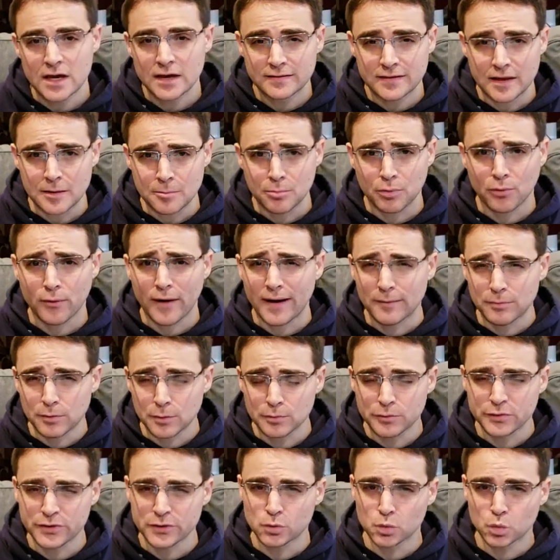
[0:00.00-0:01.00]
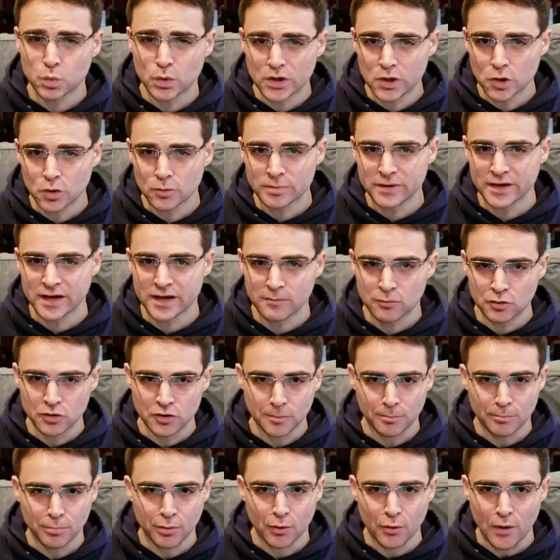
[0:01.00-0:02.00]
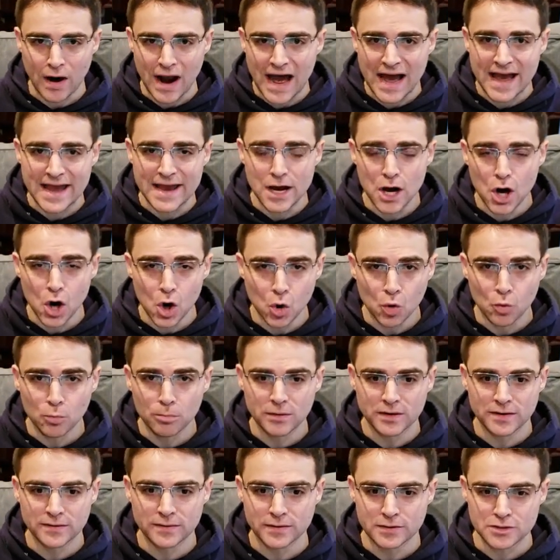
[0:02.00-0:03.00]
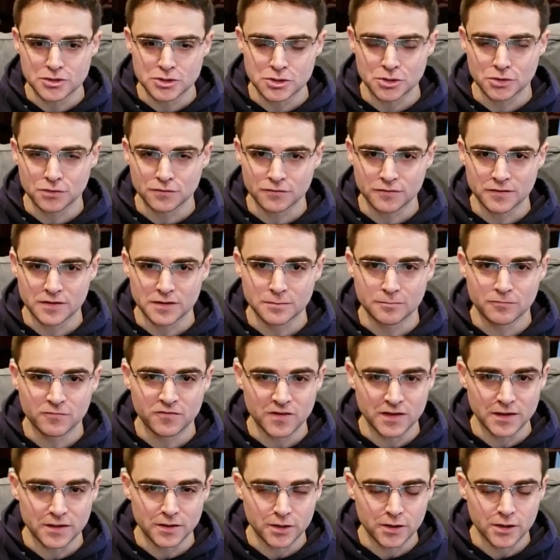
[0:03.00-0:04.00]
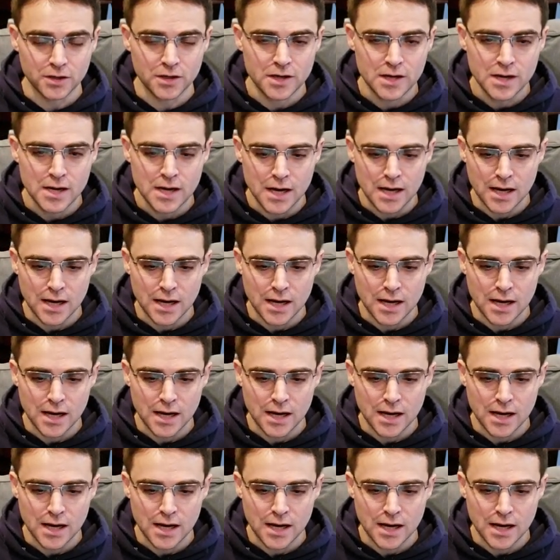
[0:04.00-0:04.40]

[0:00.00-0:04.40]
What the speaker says: they probably will be able to pry open the Surefeed feeder,